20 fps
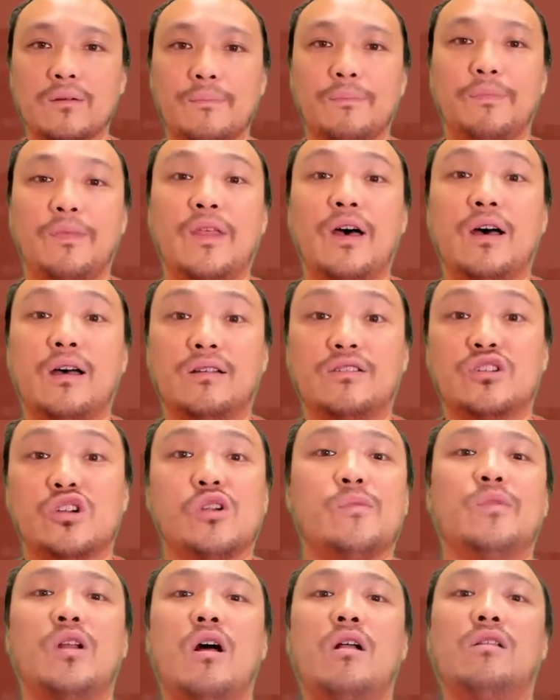The
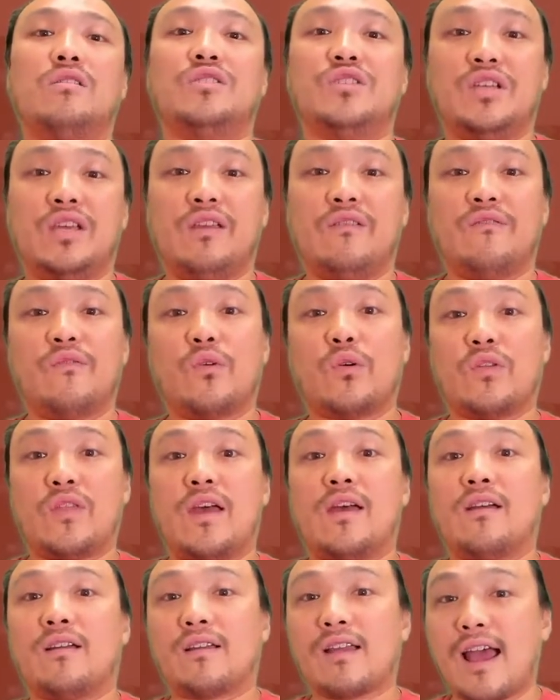terminology for
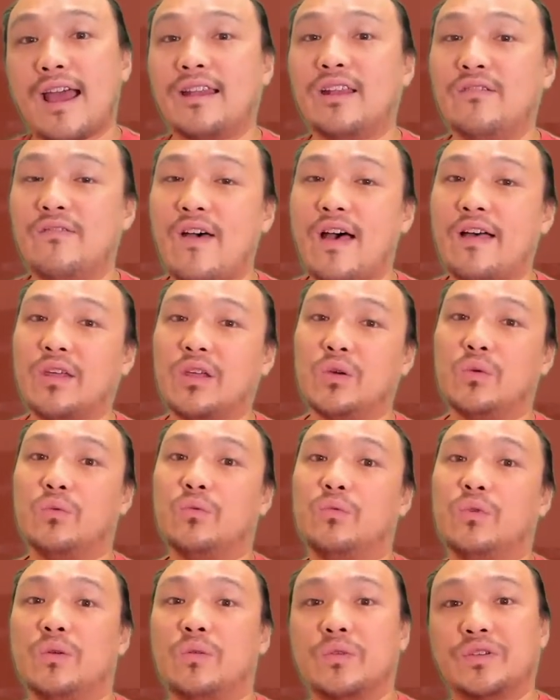the kind of value
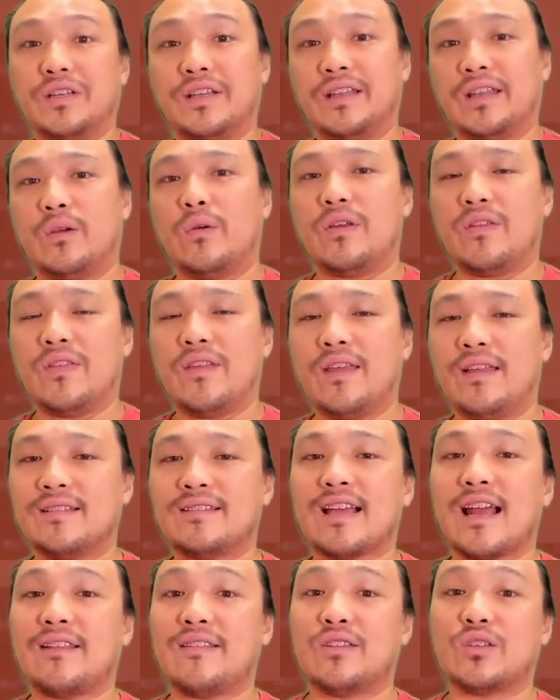we were dealing with
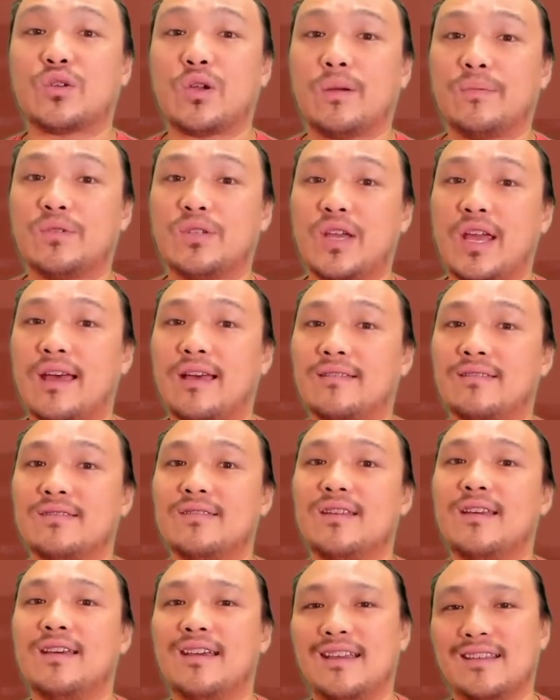inside the script.js
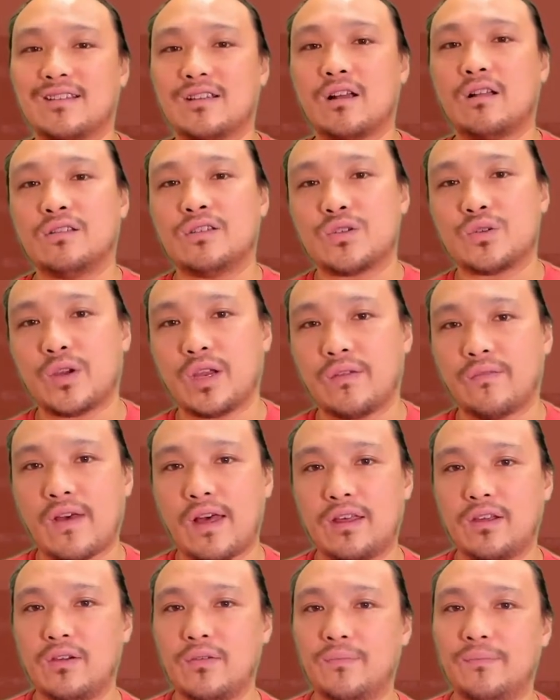is called a string
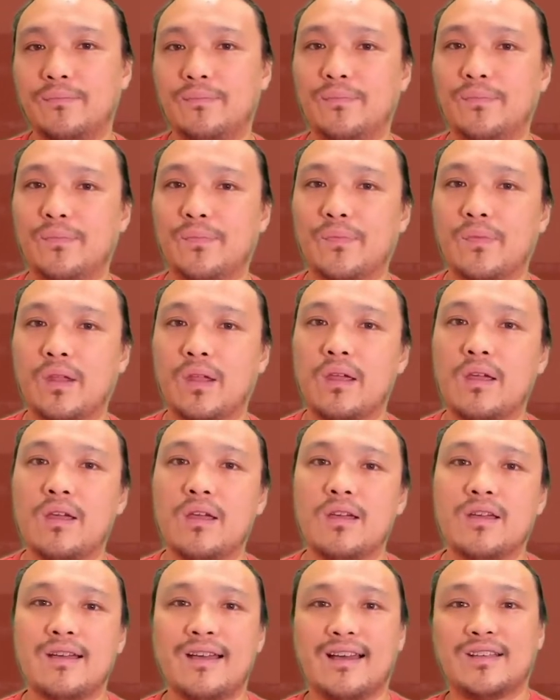value.
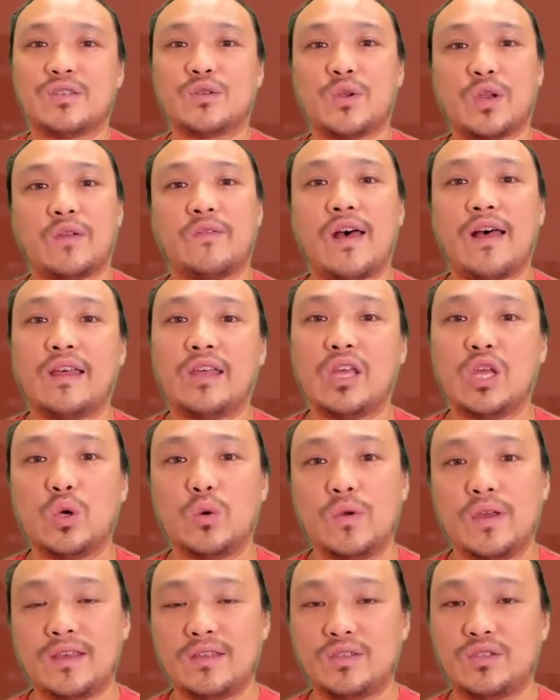A string
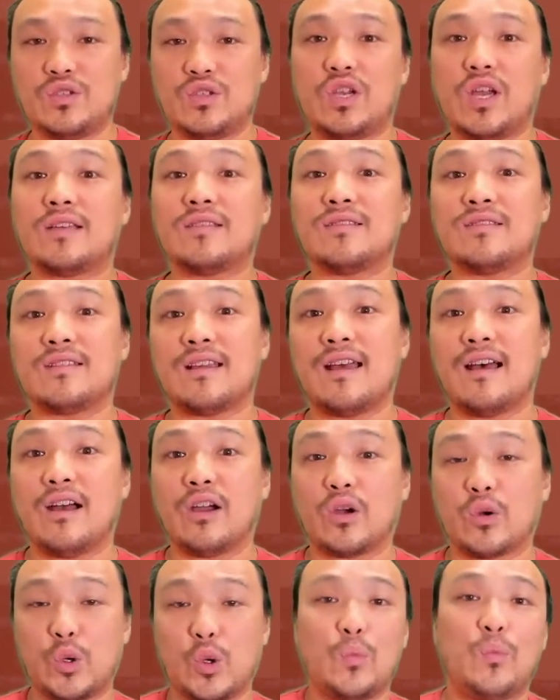value is just a
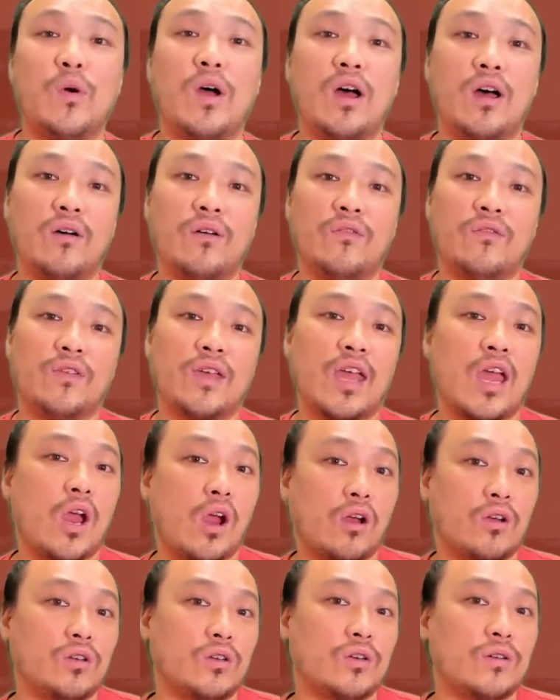group of
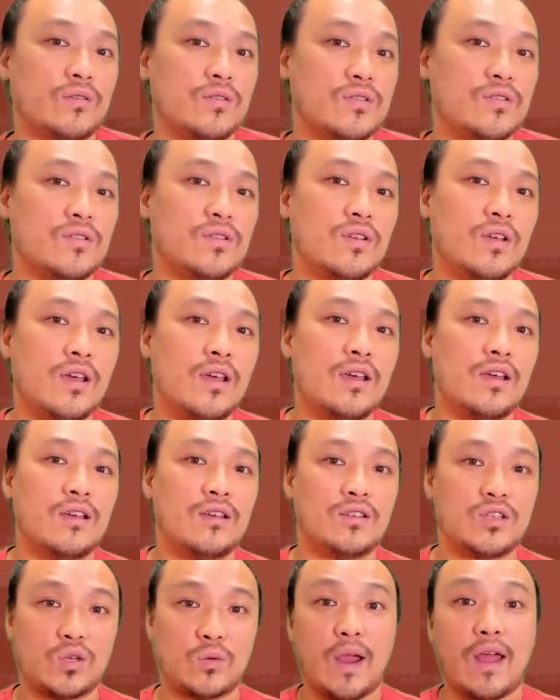characters
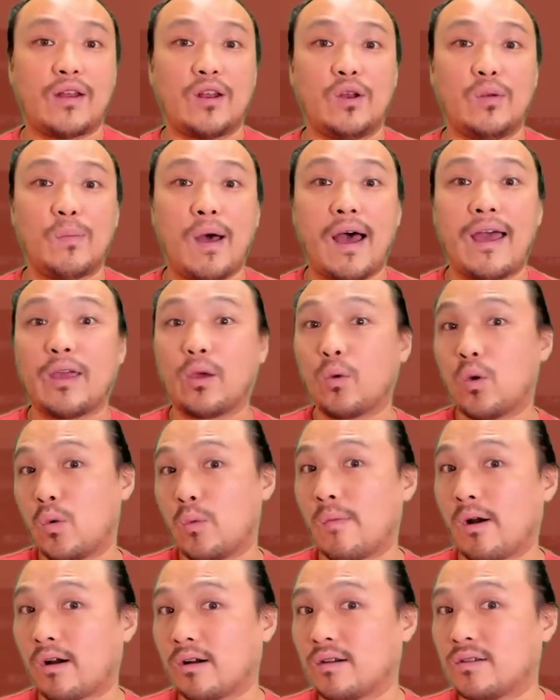surrounded by
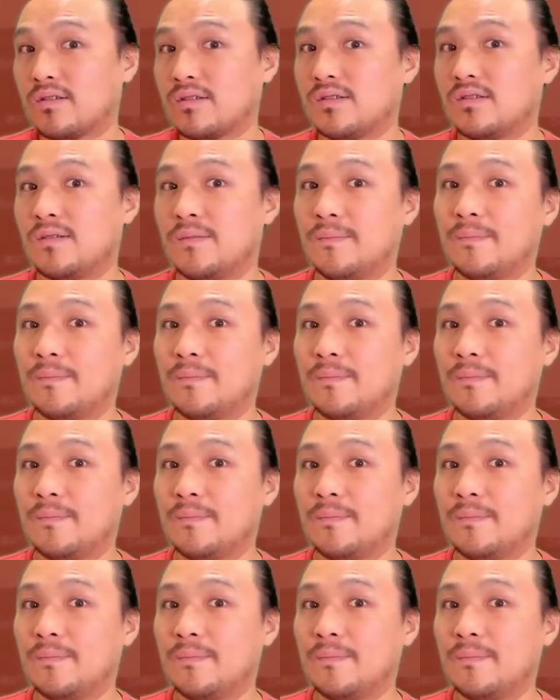quote marks